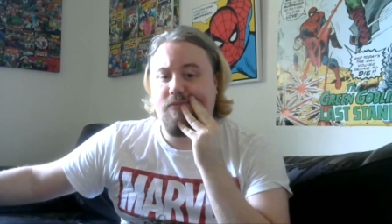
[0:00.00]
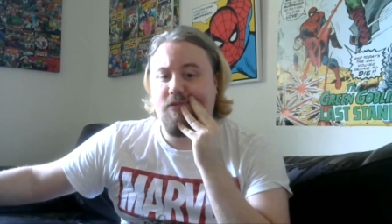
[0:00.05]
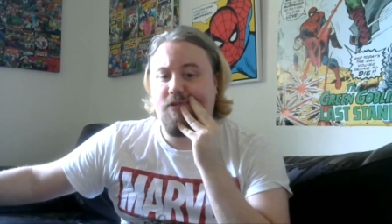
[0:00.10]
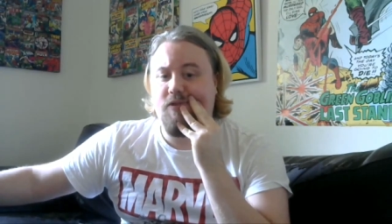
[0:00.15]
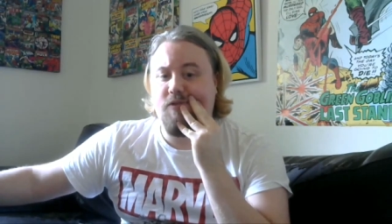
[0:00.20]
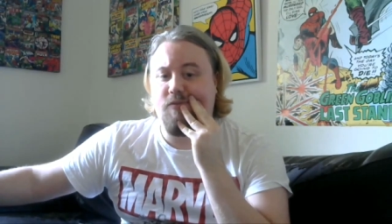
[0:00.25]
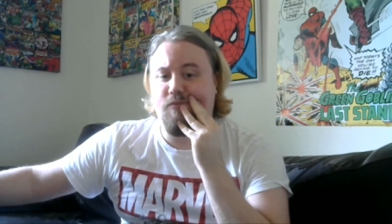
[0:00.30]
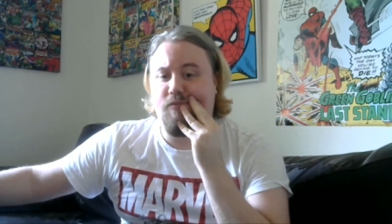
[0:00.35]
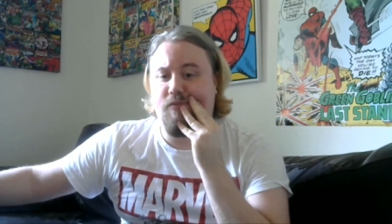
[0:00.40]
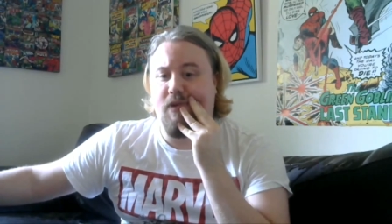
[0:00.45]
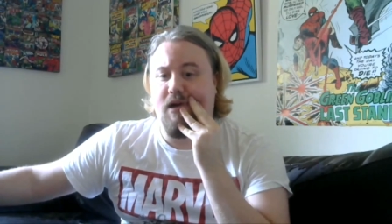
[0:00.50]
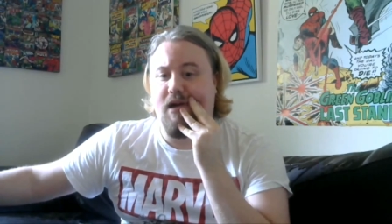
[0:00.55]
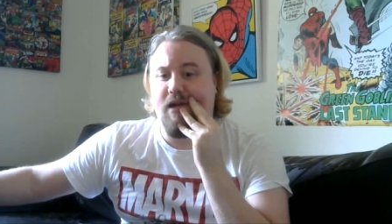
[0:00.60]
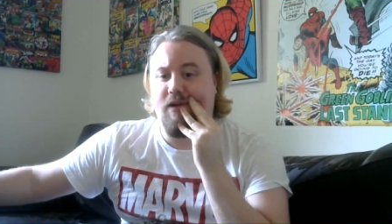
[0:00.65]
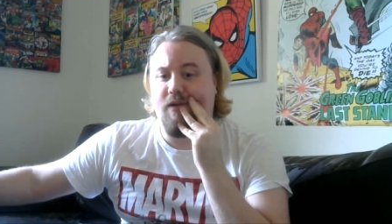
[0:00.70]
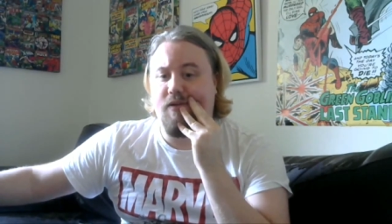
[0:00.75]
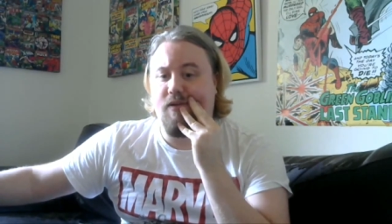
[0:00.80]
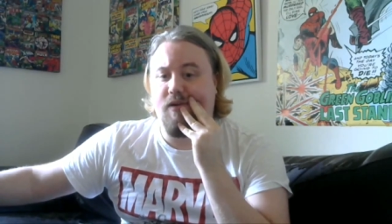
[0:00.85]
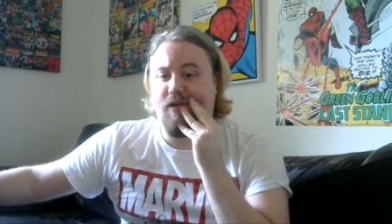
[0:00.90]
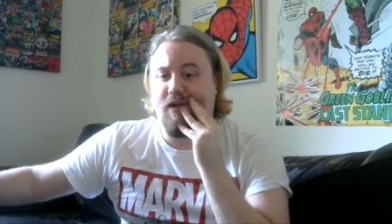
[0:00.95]
Just
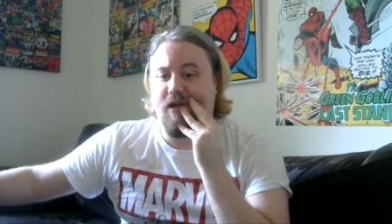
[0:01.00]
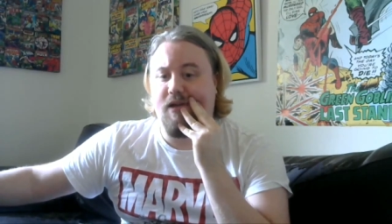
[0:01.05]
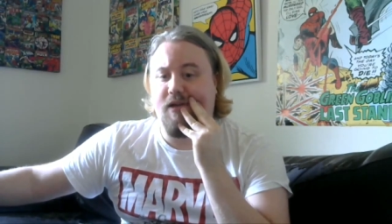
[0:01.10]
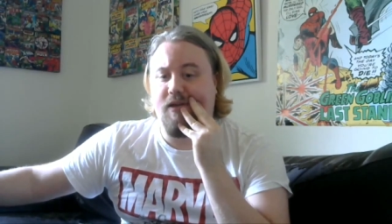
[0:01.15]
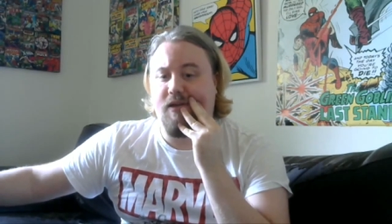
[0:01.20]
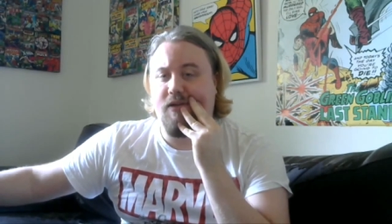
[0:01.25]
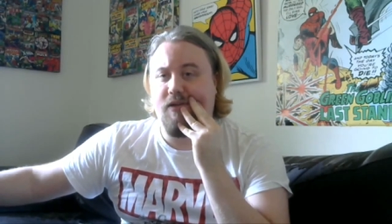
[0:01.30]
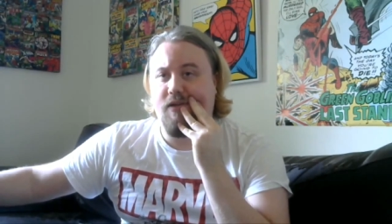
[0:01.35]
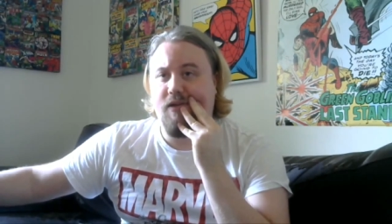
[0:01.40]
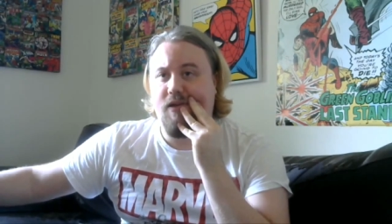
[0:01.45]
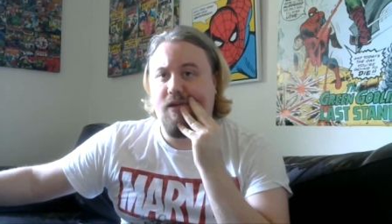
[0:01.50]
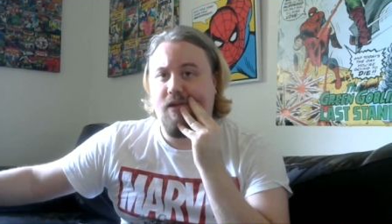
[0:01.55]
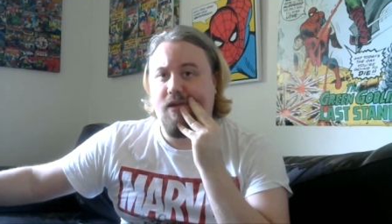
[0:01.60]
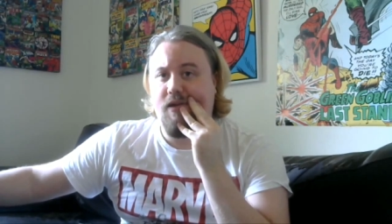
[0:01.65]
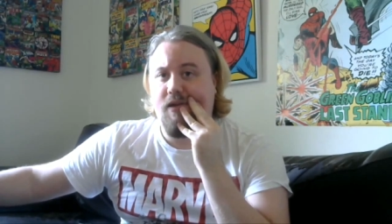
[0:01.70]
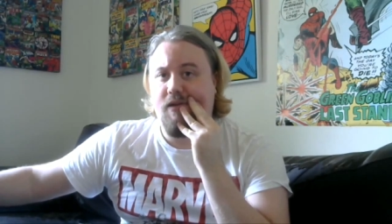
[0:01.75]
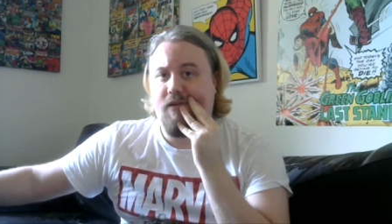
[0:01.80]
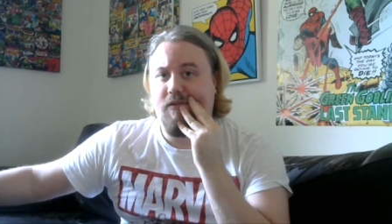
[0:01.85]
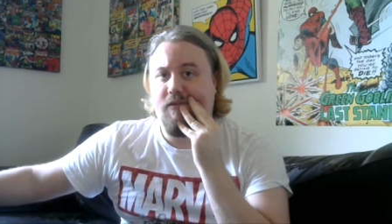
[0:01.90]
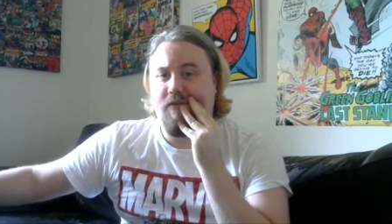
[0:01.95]
minor, like,
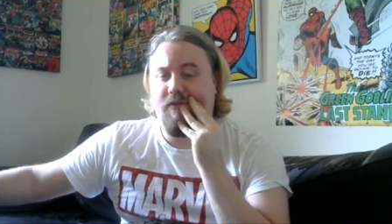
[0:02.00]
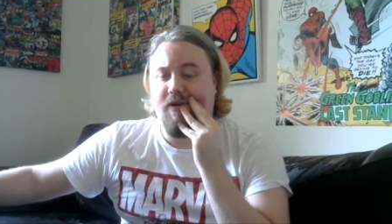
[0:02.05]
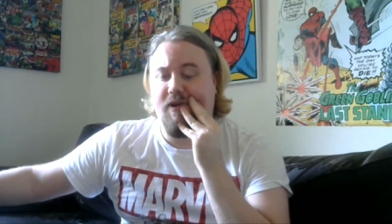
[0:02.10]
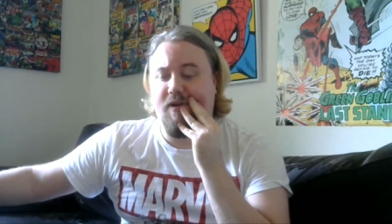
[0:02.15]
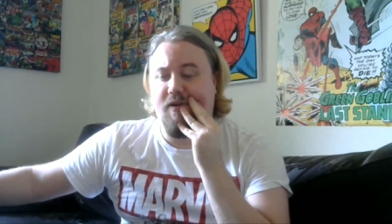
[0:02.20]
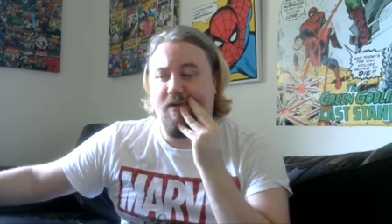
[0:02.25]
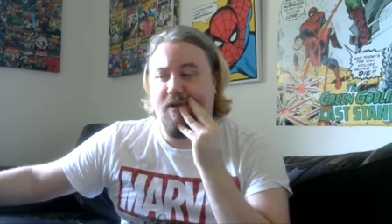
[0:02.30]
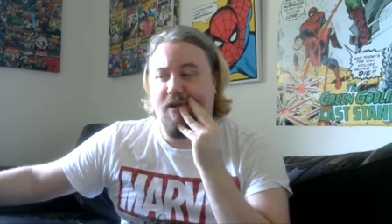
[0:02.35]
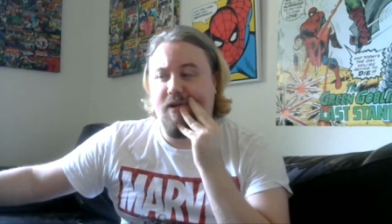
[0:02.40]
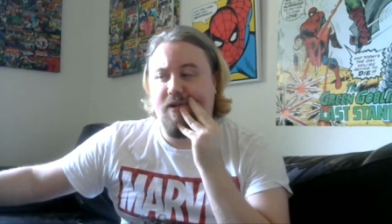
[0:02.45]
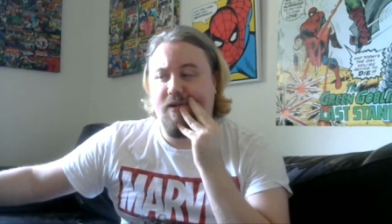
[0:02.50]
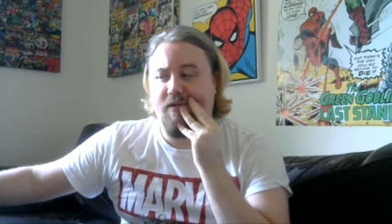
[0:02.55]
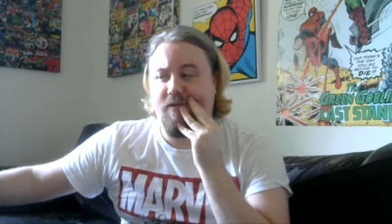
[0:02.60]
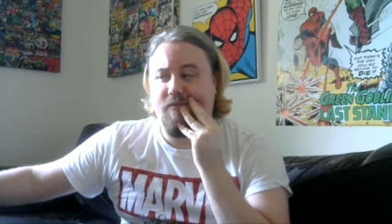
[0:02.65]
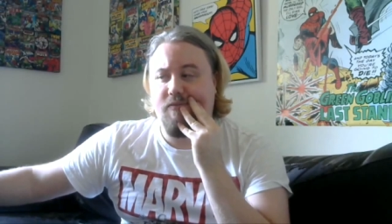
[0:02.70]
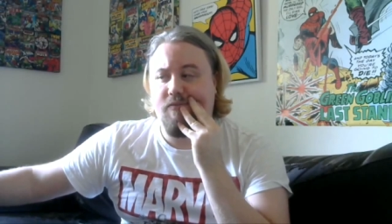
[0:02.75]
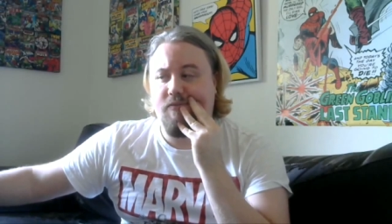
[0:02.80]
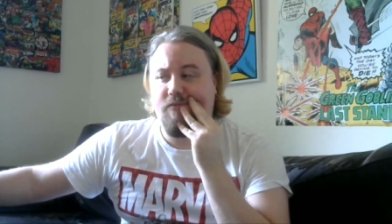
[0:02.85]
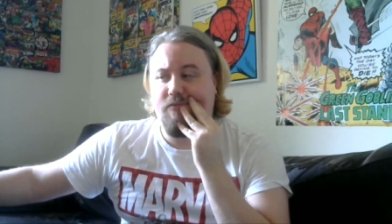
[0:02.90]
very